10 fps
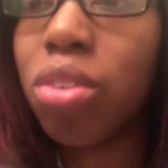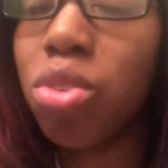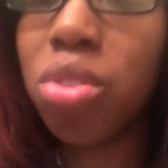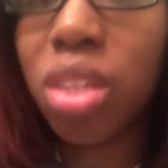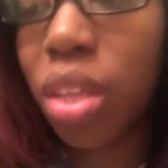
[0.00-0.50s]

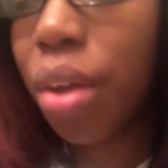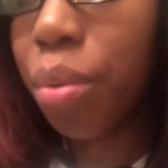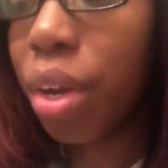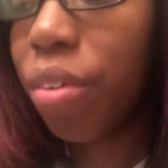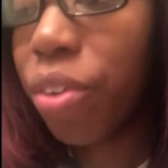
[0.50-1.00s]
You'll see that
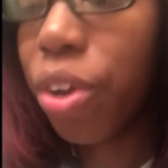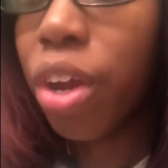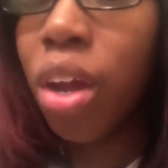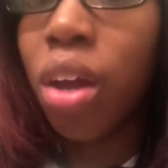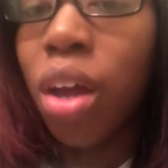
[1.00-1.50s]
whenever
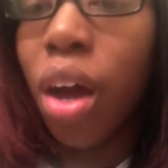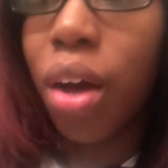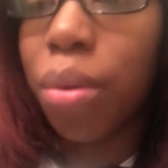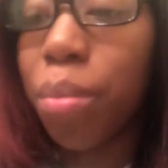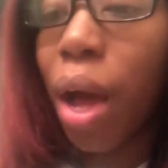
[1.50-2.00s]

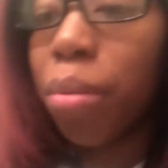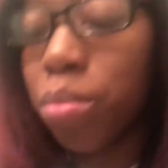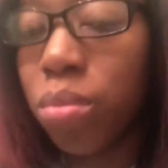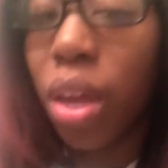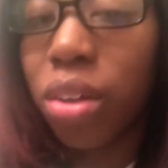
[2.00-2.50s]
I'm
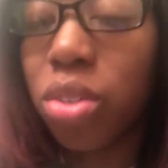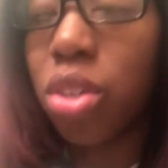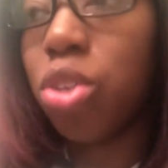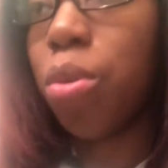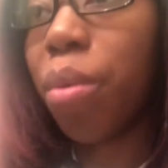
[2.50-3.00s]

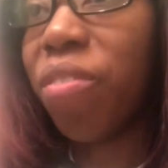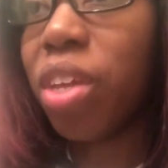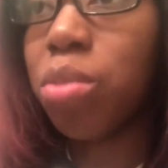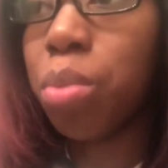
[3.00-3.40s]
actually doing my face,